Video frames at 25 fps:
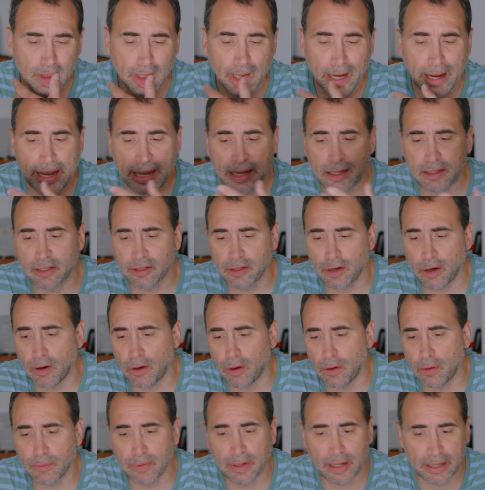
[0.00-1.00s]
And
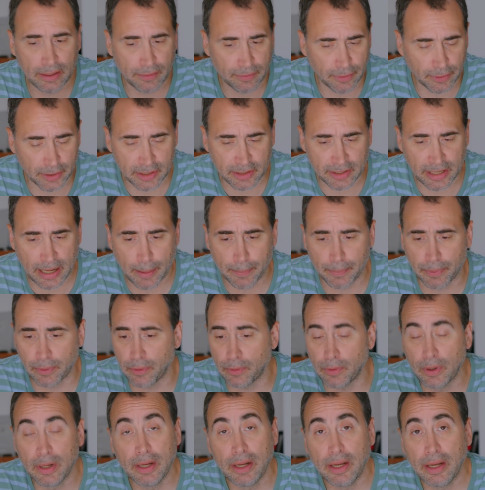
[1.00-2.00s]
so, like for
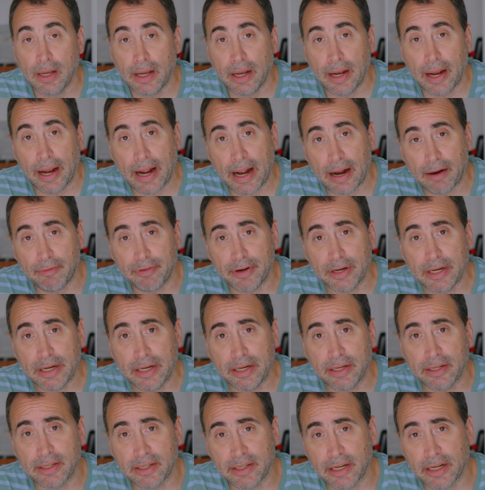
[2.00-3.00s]
example,
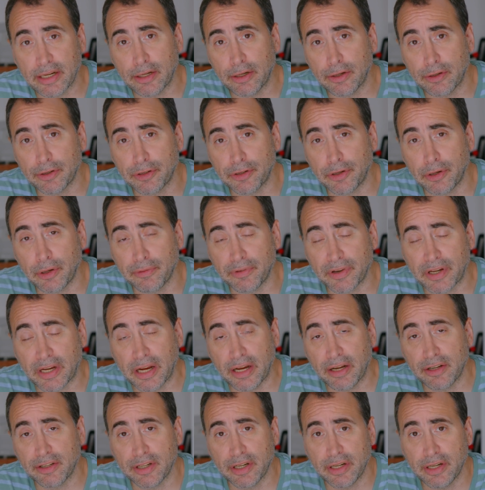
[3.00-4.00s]
every single
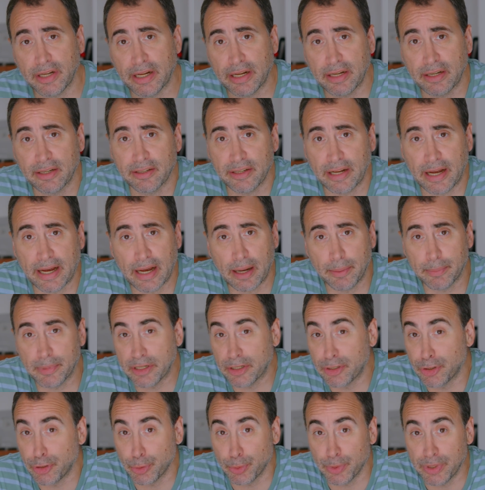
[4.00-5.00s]
certification exam
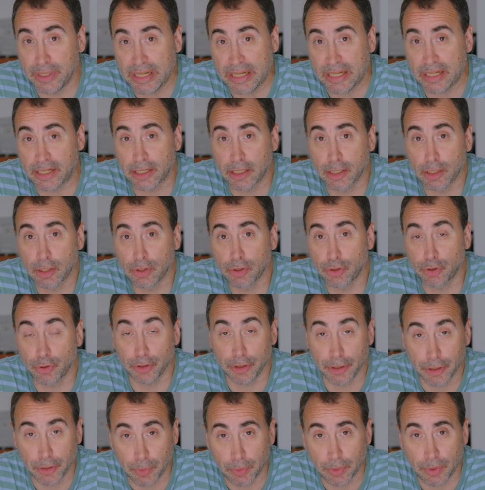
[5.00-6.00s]
is unique to
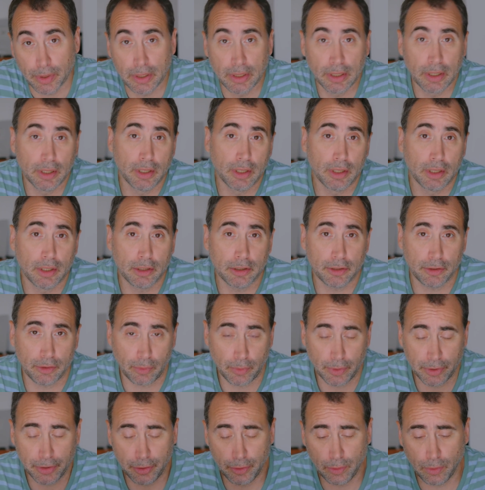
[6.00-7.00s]
you. So
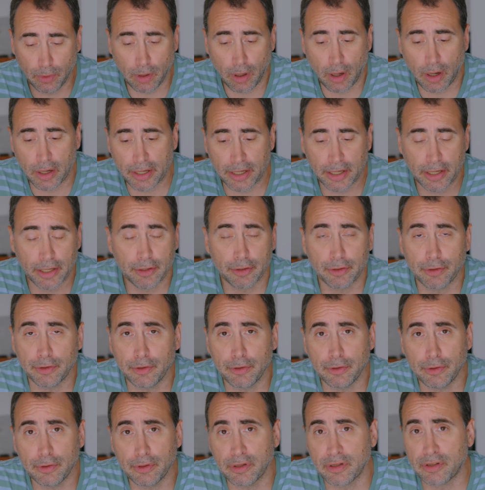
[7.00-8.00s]
when you log in to
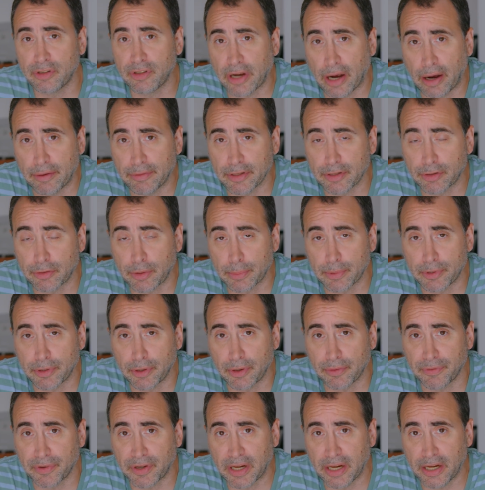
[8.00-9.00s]
do the JavaScript
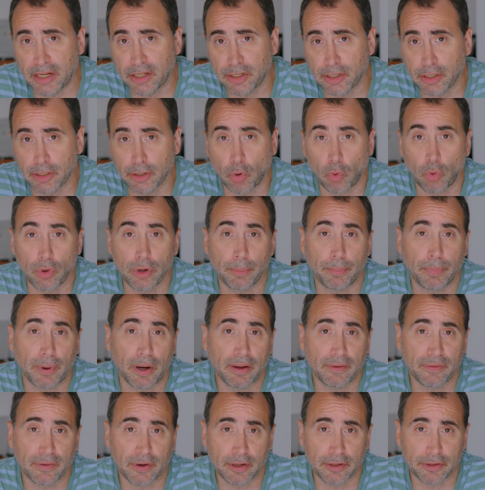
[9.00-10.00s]
certification or the
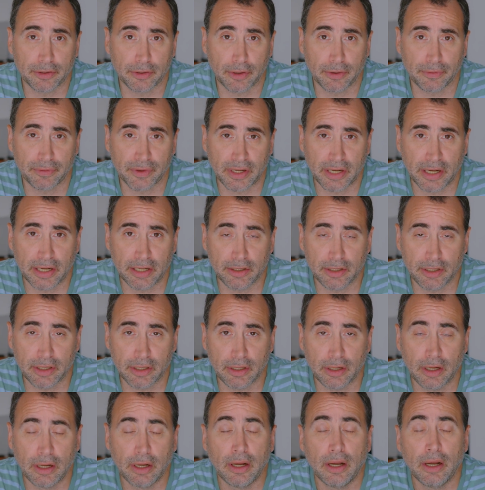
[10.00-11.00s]
Python
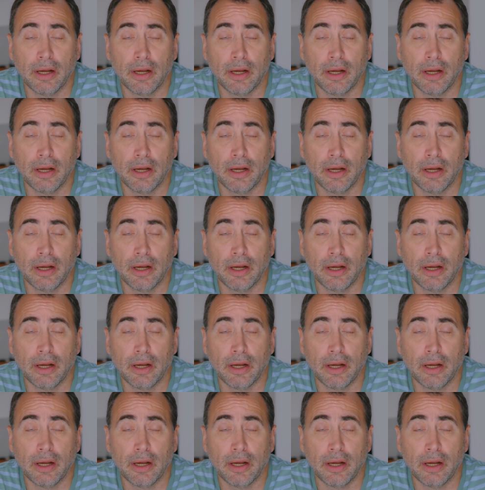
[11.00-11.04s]
certification,